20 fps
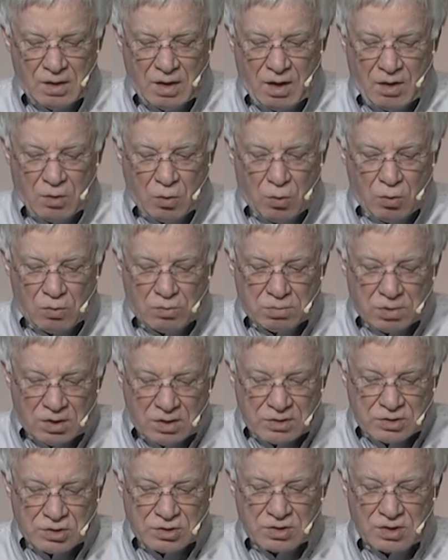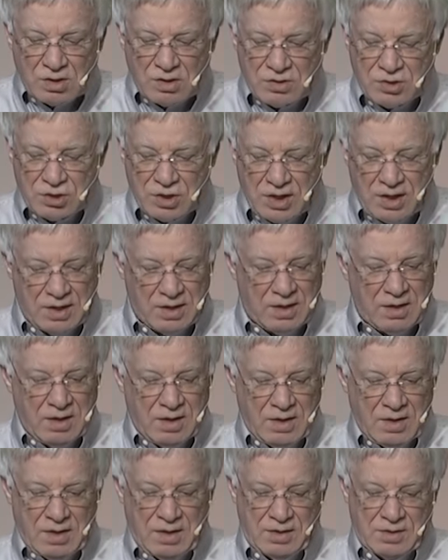Our old religious cliche
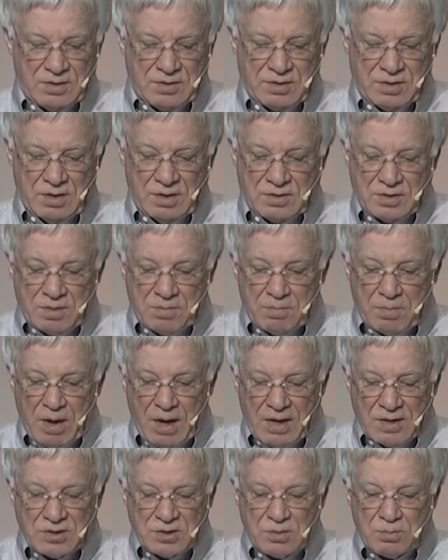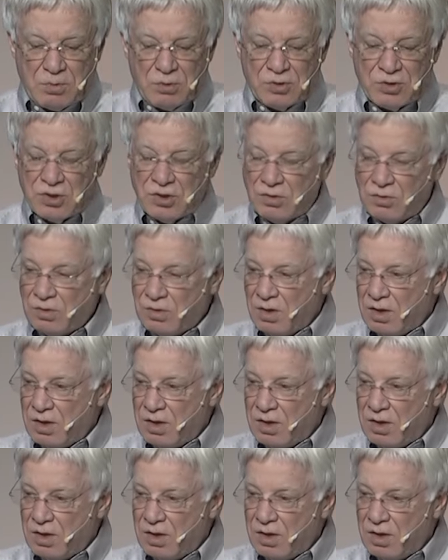is it's impossible to,